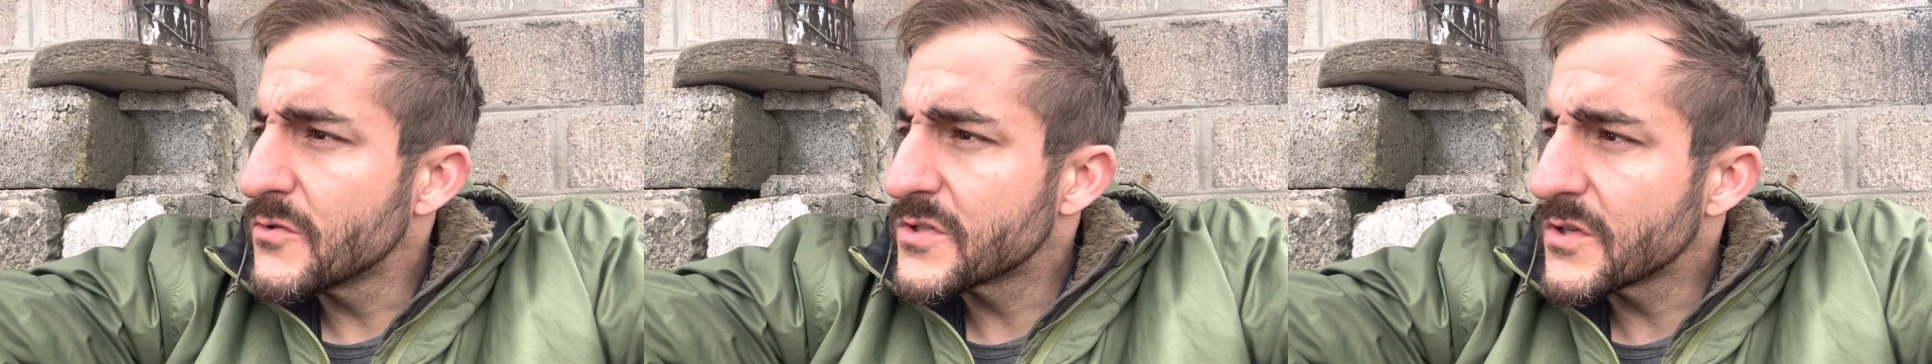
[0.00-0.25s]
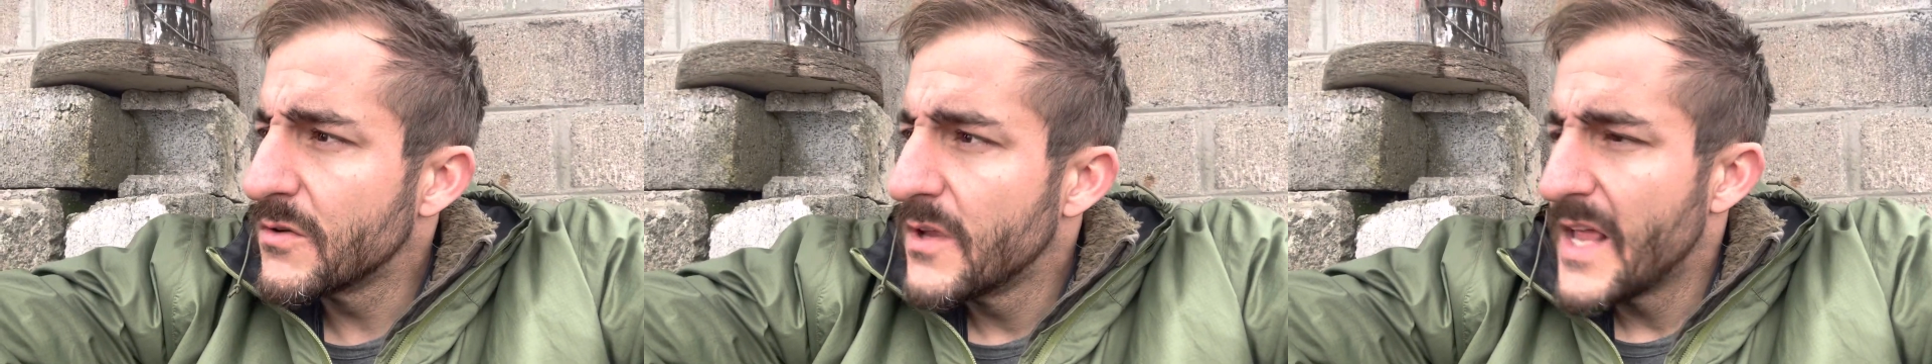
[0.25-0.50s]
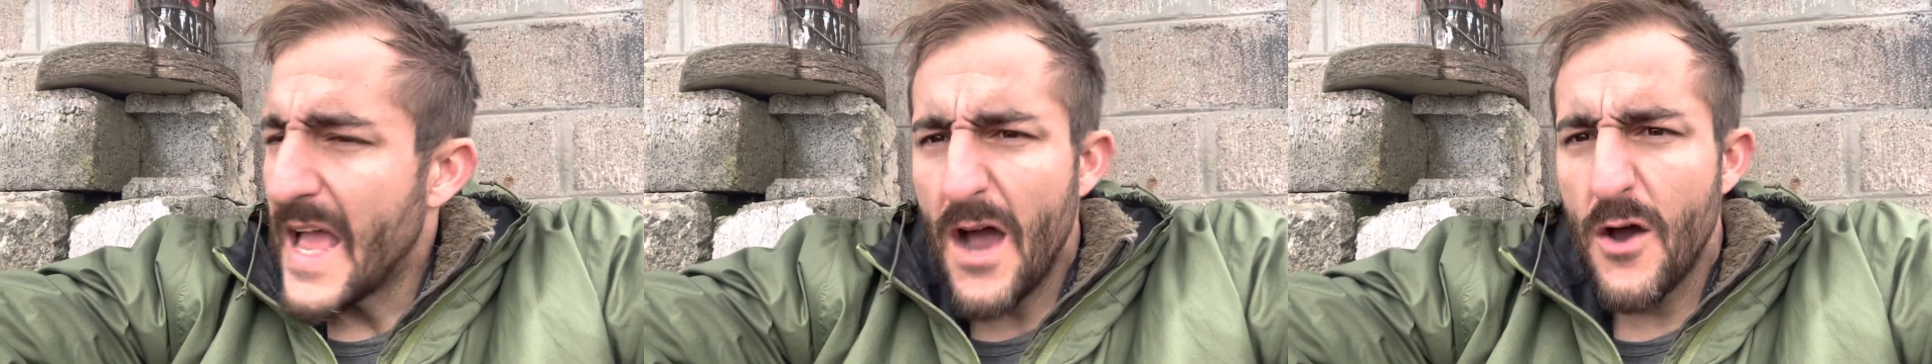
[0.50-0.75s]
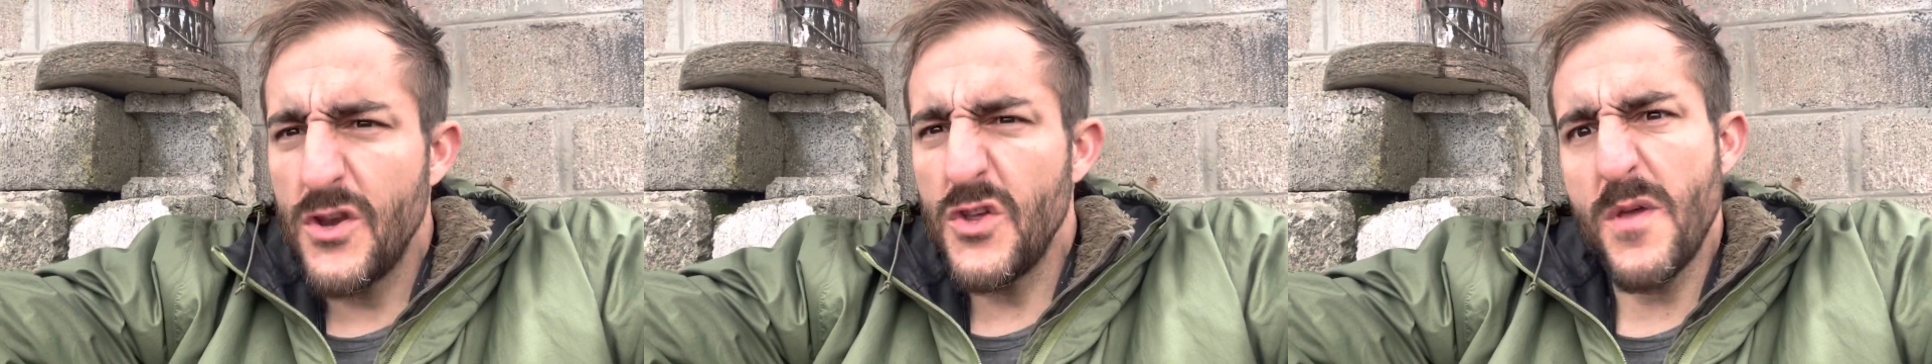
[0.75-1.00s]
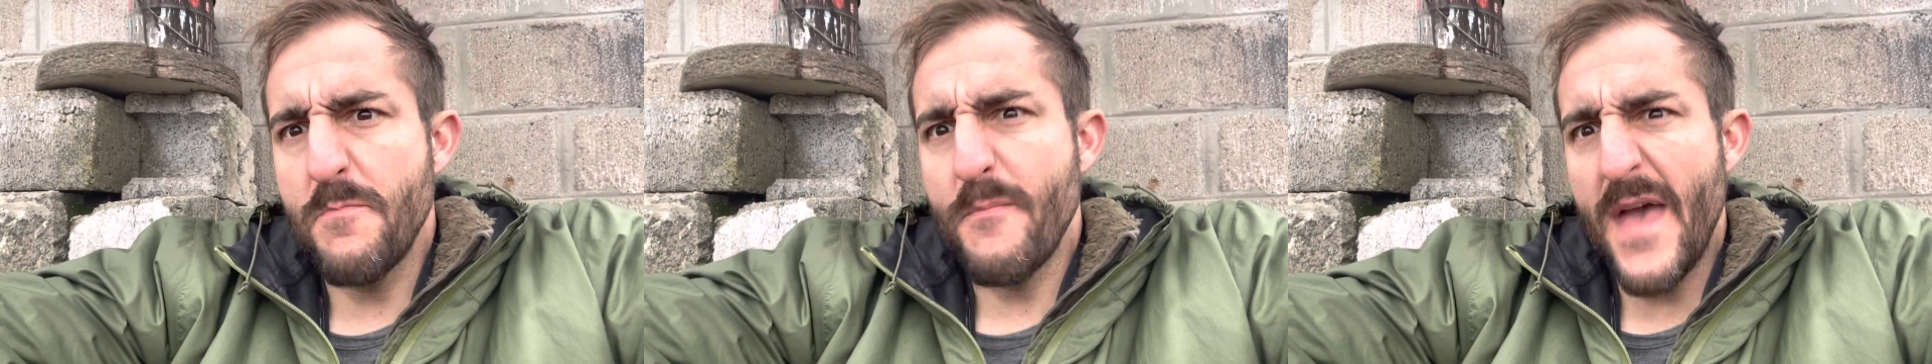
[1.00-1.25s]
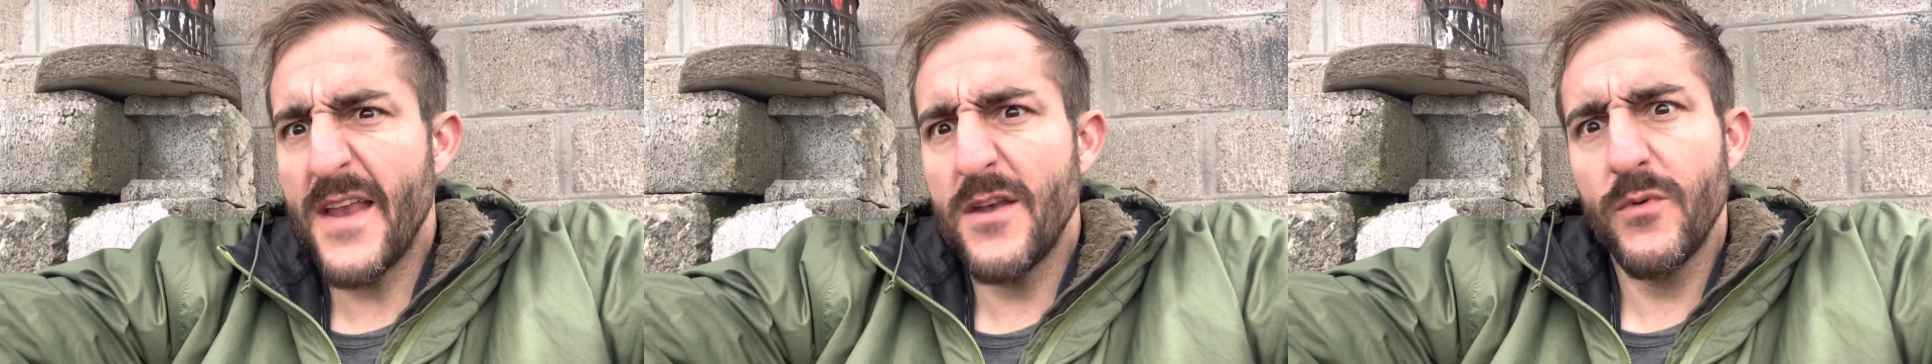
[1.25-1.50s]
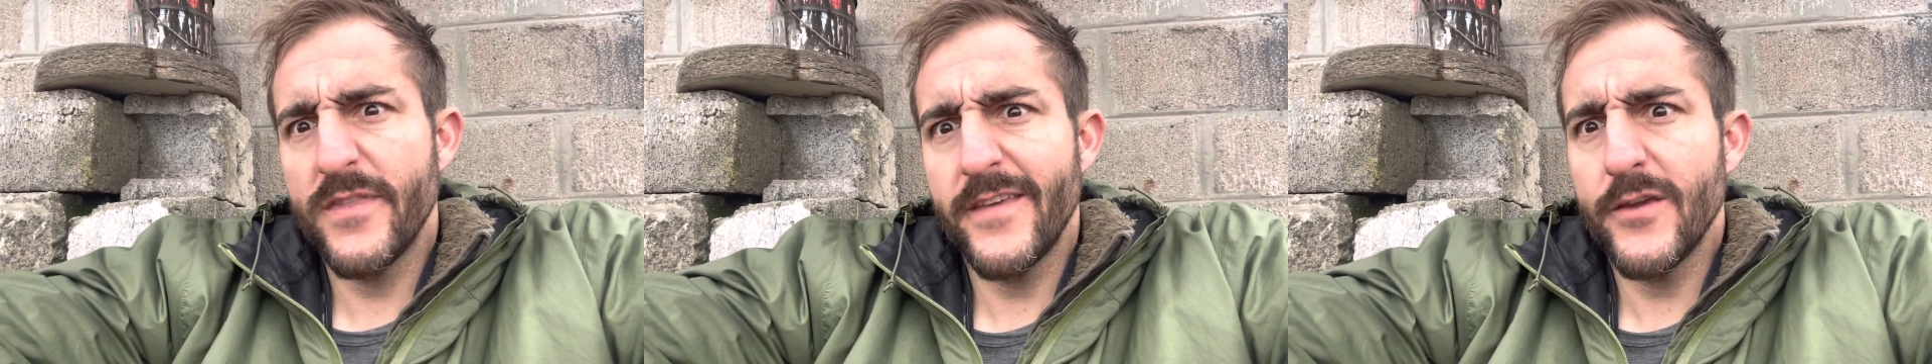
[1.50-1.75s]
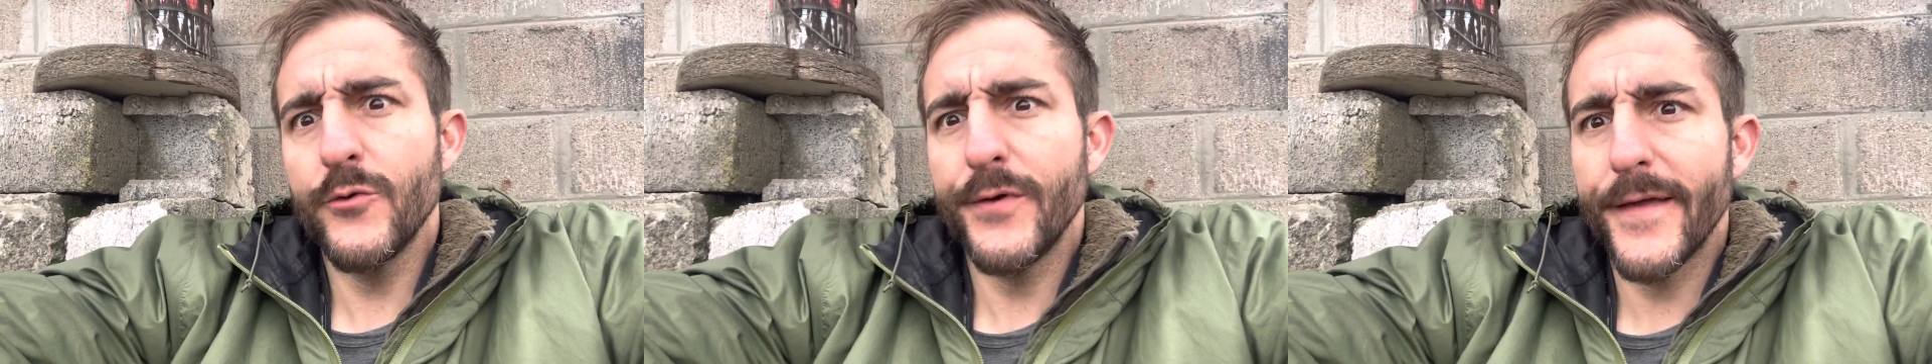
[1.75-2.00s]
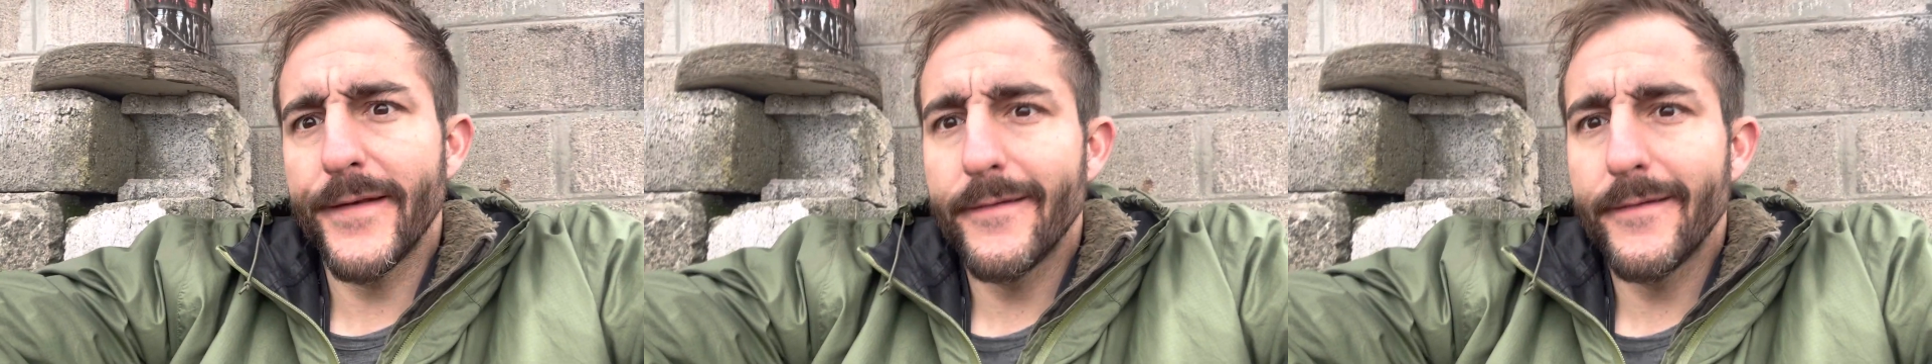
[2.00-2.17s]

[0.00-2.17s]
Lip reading: So how do you embed with a unit?